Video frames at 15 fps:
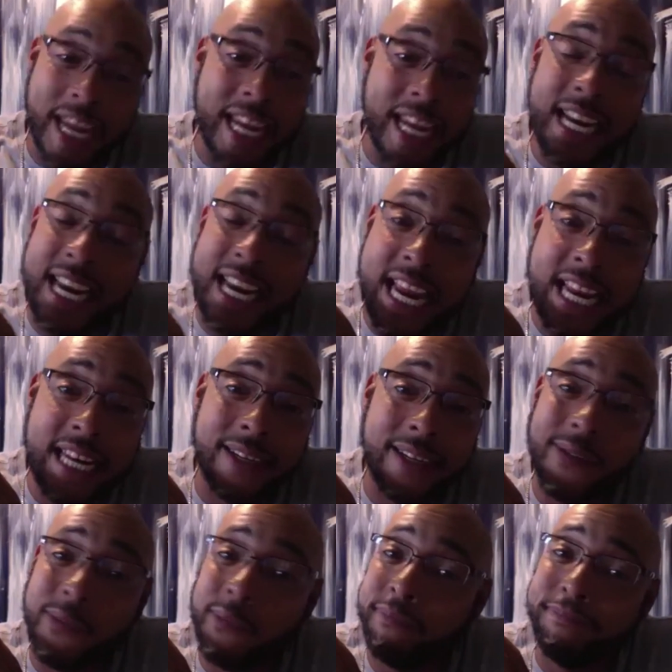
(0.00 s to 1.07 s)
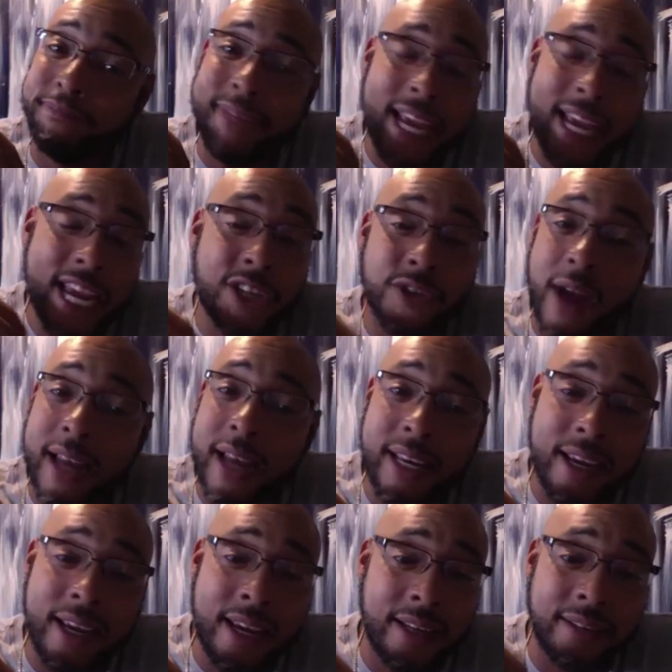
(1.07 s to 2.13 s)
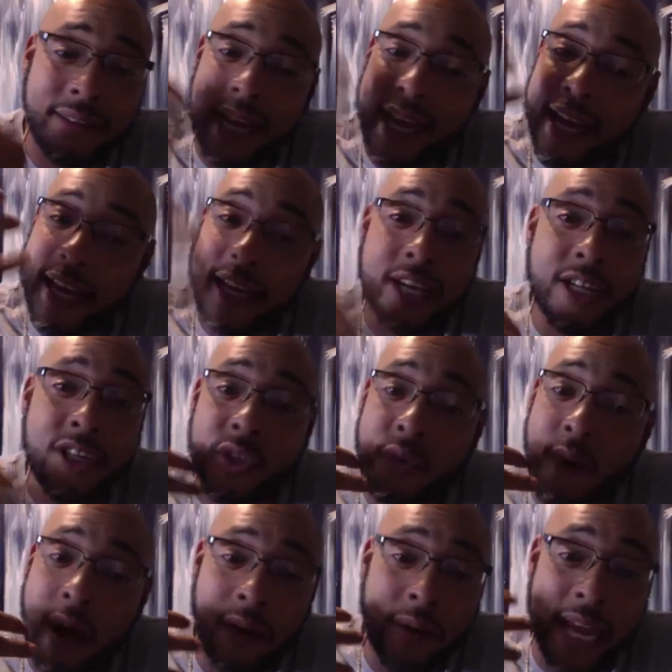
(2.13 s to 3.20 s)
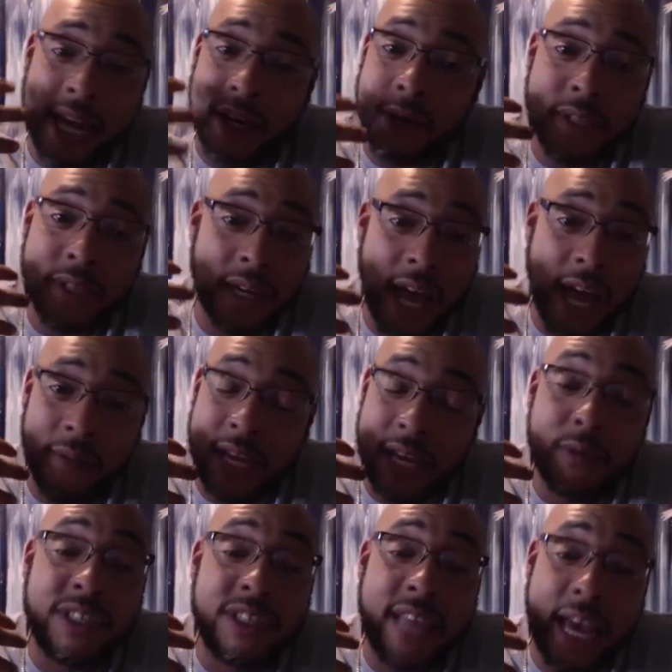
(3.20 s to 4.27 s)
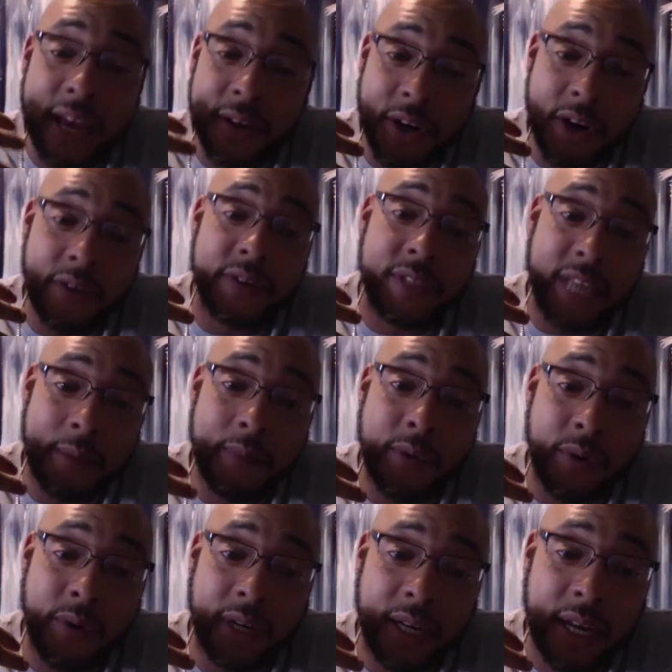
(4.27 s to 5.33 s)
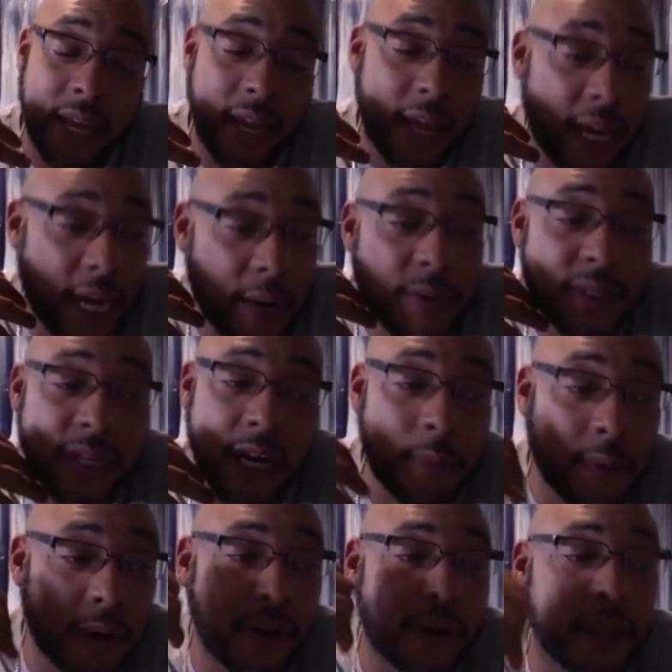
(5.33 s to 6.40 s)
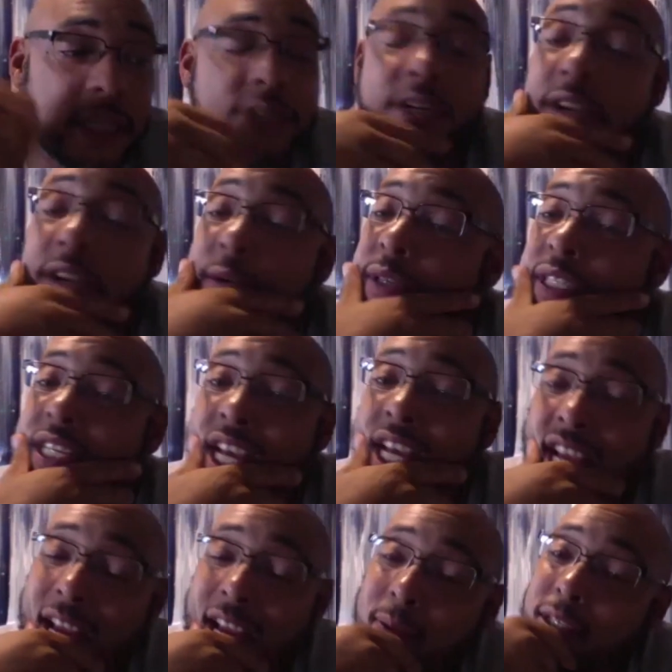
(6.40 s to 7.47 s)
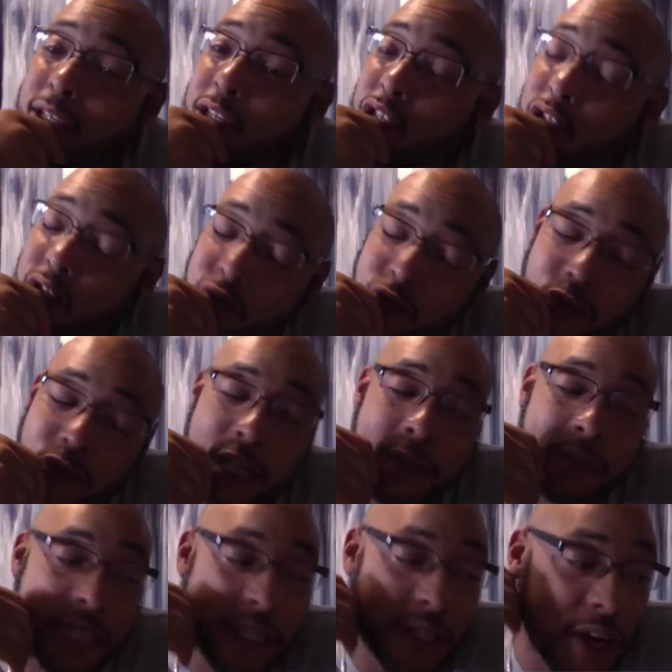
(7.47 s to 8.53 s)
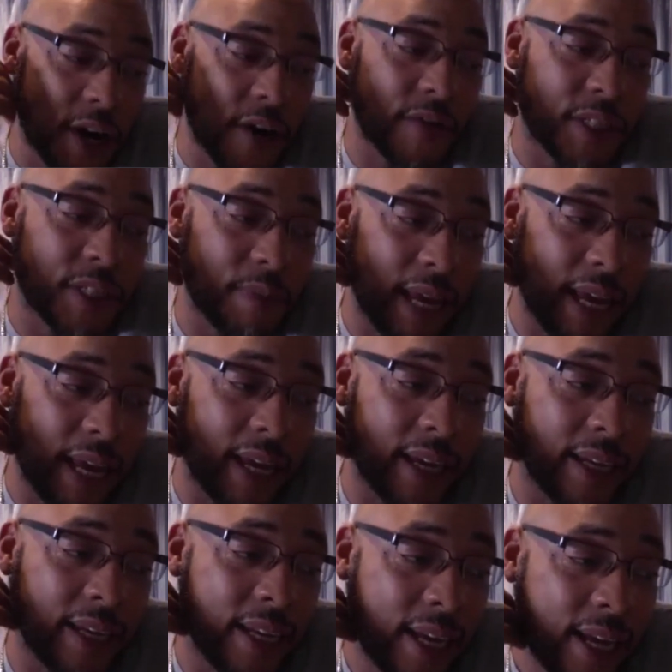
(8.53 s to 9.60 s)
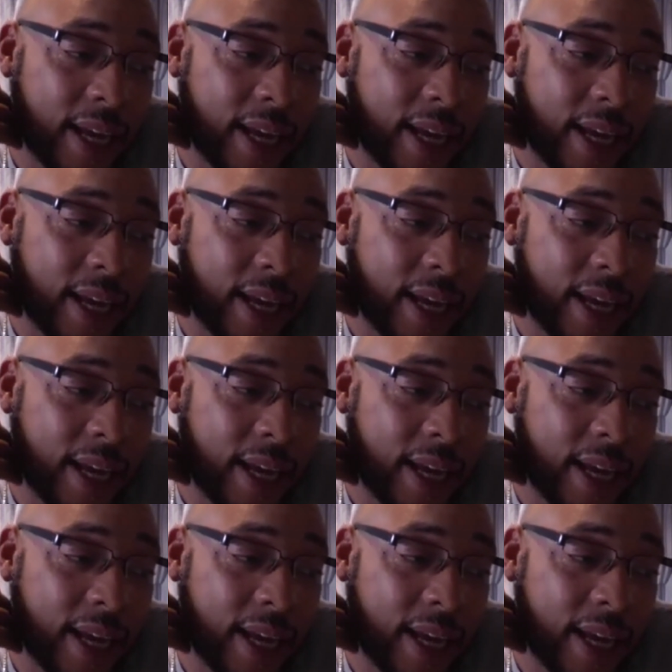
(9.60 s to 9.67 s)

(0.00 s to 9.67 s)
He didn't eat. He tried to eat. He couldn't swallow. He had no saliva. He was that nervous that morning. And he was up early. So he was extremely nervous, man.